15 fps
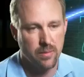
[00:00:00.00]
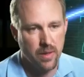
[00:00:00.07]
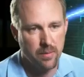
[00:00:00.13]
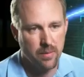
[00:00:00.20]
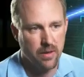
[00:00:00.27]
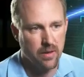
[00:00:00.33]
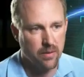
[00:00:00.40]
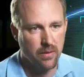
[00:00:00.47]
so
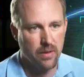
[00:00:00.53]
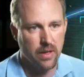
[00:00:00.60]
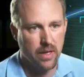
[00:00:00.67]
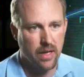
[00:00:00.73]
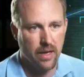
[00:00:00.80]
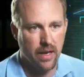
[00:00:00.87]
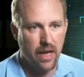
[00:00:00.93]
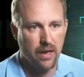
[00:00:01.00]
people can really
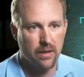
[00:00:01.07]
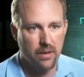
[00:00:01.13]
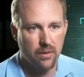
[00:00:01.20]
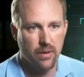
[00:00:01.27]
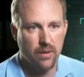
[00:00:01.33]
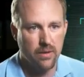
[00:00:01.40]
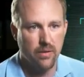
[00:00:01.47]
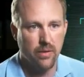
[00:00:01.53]
connect
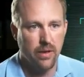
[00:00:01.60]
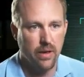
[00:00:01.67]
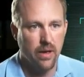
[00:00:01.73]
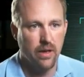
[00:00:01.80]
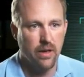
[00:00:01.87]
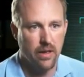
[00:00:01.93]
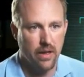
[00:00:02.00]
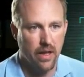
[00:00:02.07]
to what's going
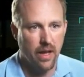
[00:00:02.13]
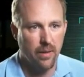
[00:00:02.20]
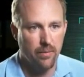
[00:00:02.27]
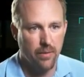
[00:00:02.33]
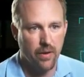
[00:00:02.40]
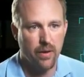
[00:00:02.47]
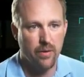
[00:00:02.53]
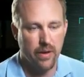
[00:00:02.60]
on in the
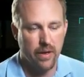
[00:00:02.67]
game very